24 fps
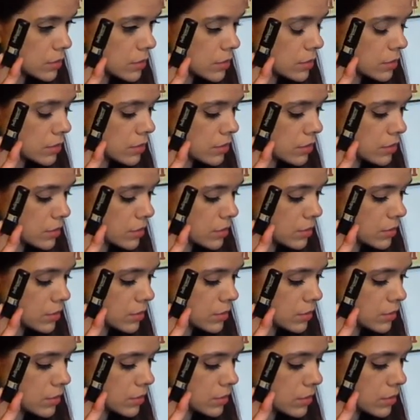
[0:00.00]

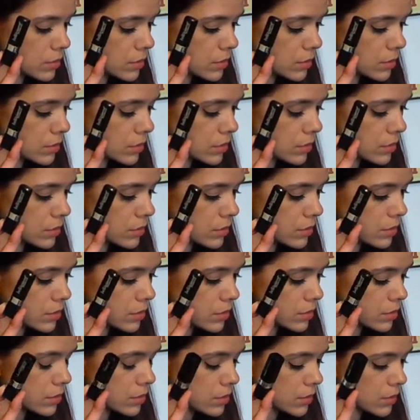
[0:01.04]

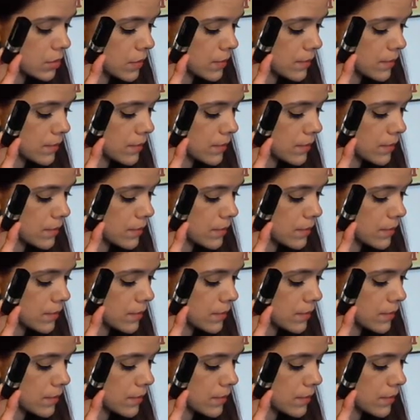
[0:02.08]
(no one is talking)